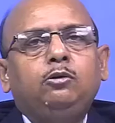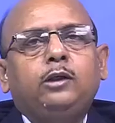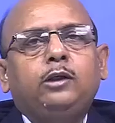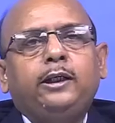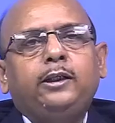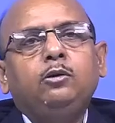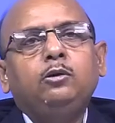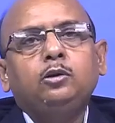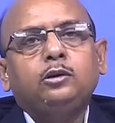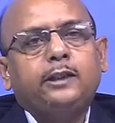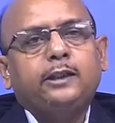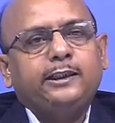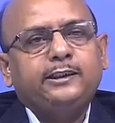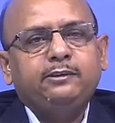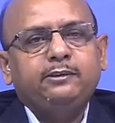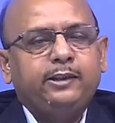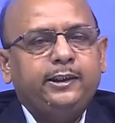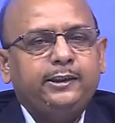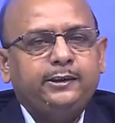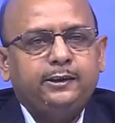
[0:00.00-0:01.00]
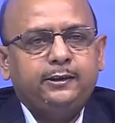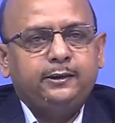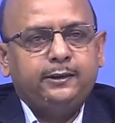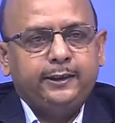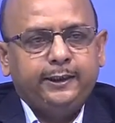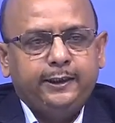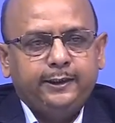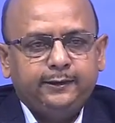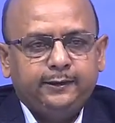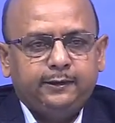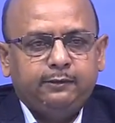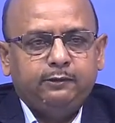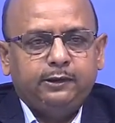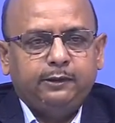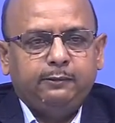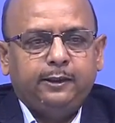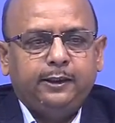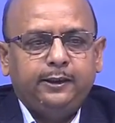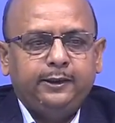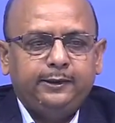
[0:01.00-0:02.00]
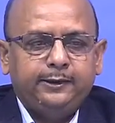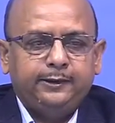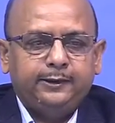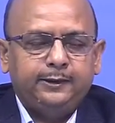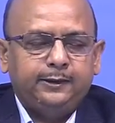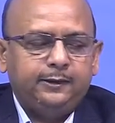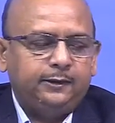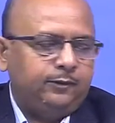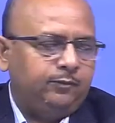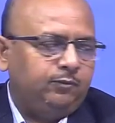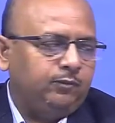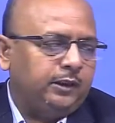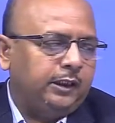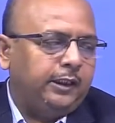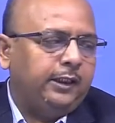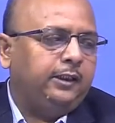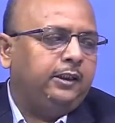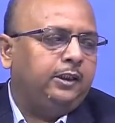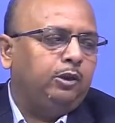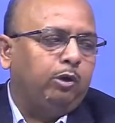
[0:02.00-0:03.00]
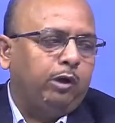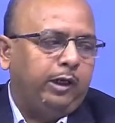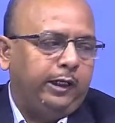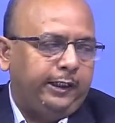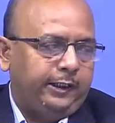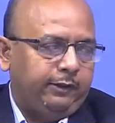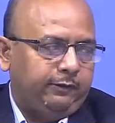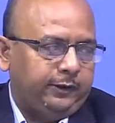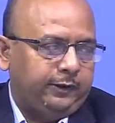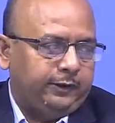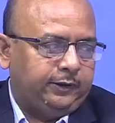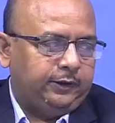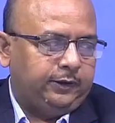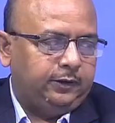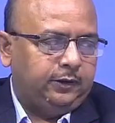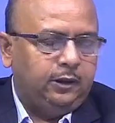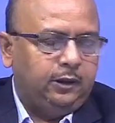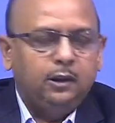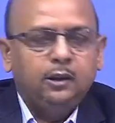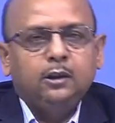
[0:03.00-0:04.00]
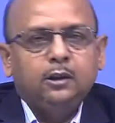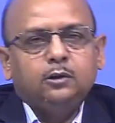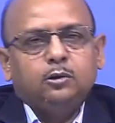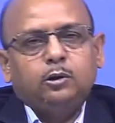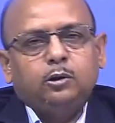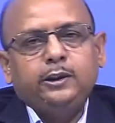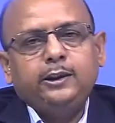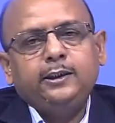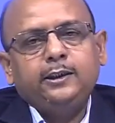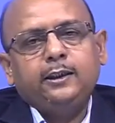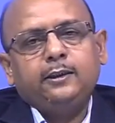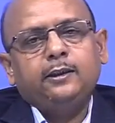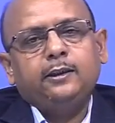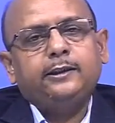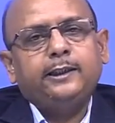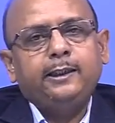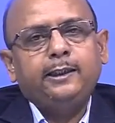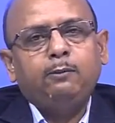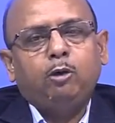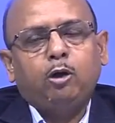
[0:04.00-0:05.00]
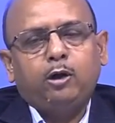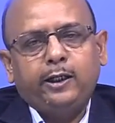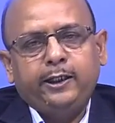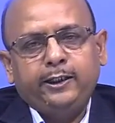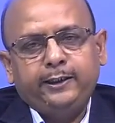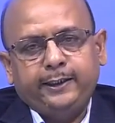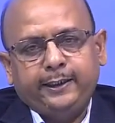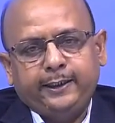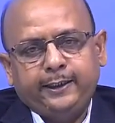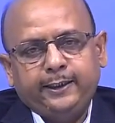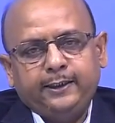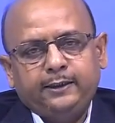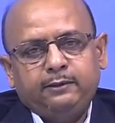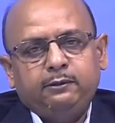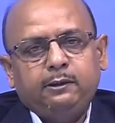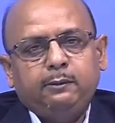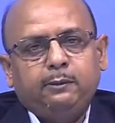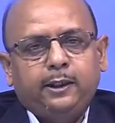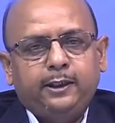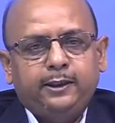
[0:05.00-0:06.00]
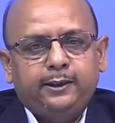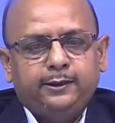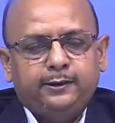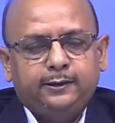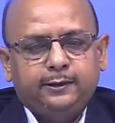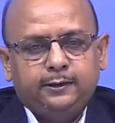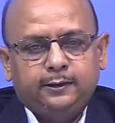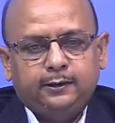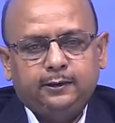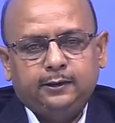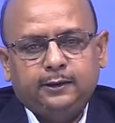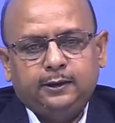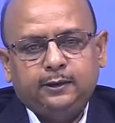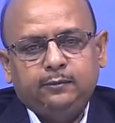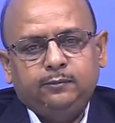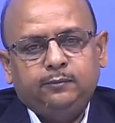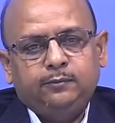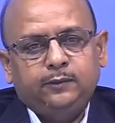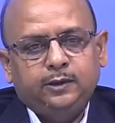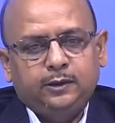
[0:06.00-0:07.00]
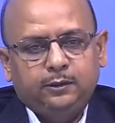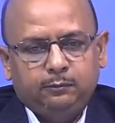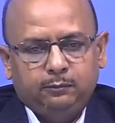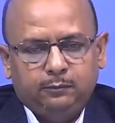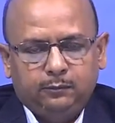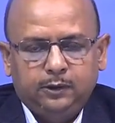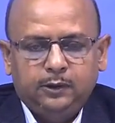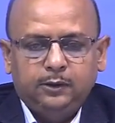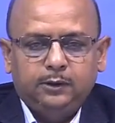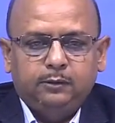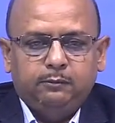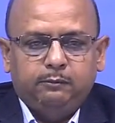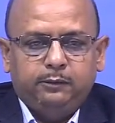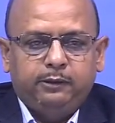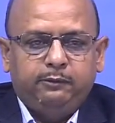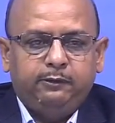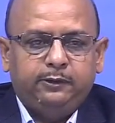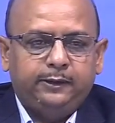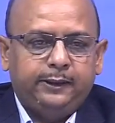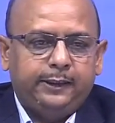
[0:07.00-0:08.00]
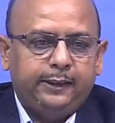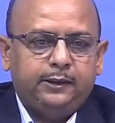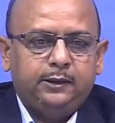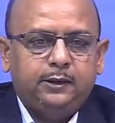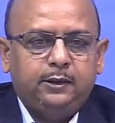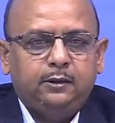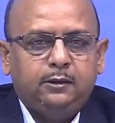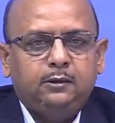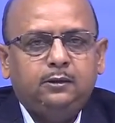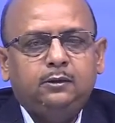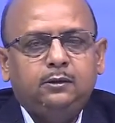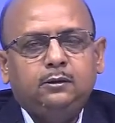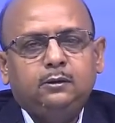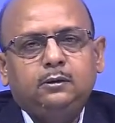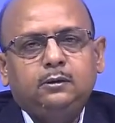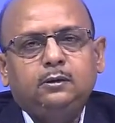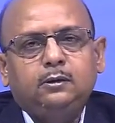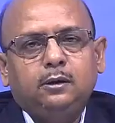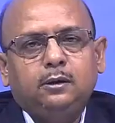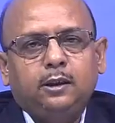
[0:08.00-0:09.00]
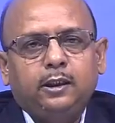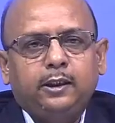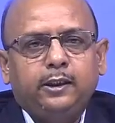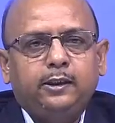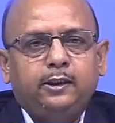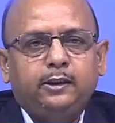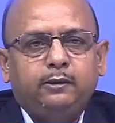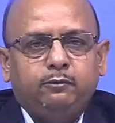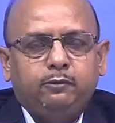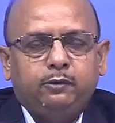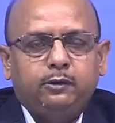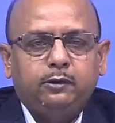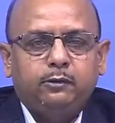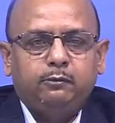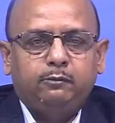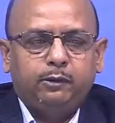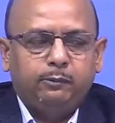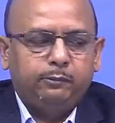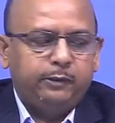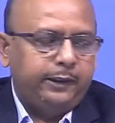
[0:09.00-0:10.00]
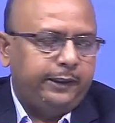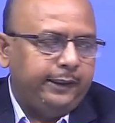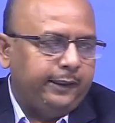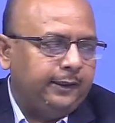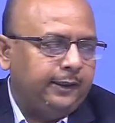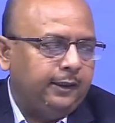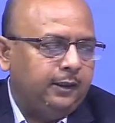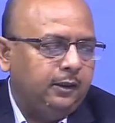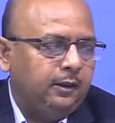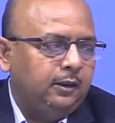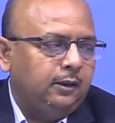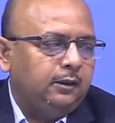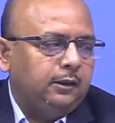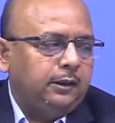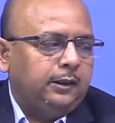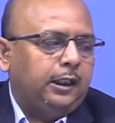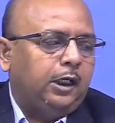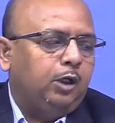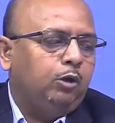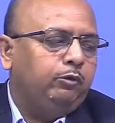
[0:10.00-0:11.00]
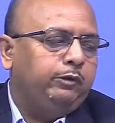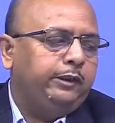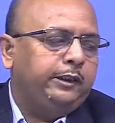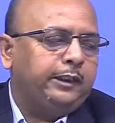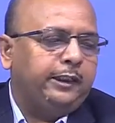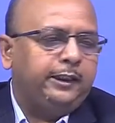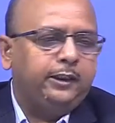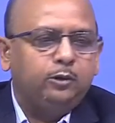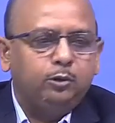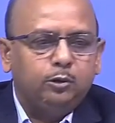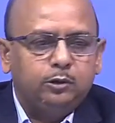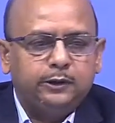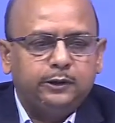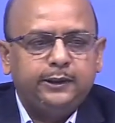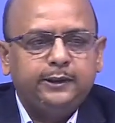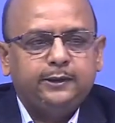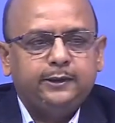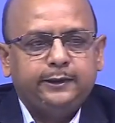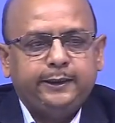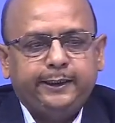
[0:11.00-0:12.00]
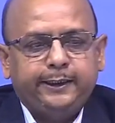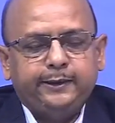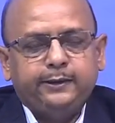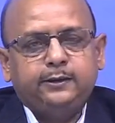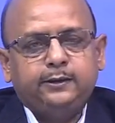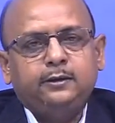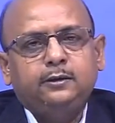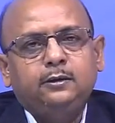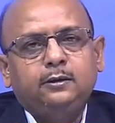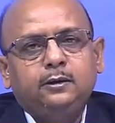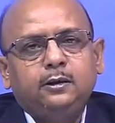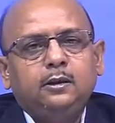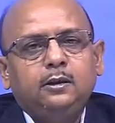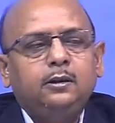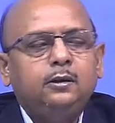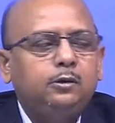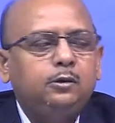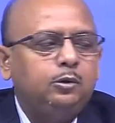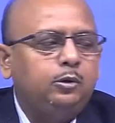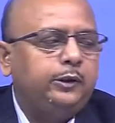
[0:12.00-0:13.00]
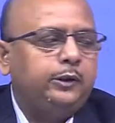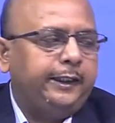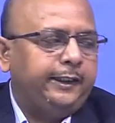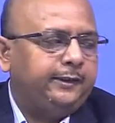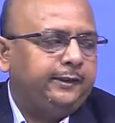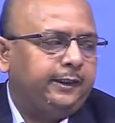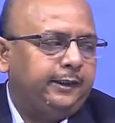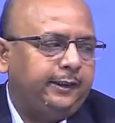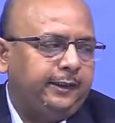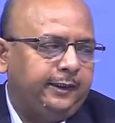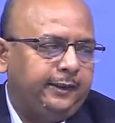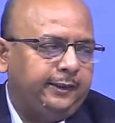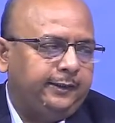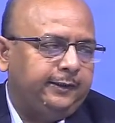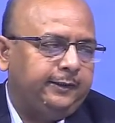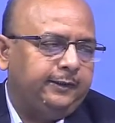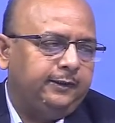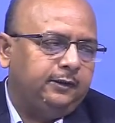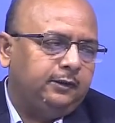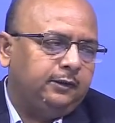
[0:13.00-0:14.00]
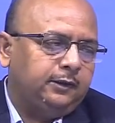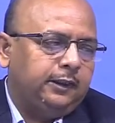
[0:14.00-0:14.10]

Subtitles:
can use classification trees, we have already discussed, and neural networks. So, these are the three modeling techniques we have already discussed in the previous lecture in learning from the data, that how we can use these things to take certain decisions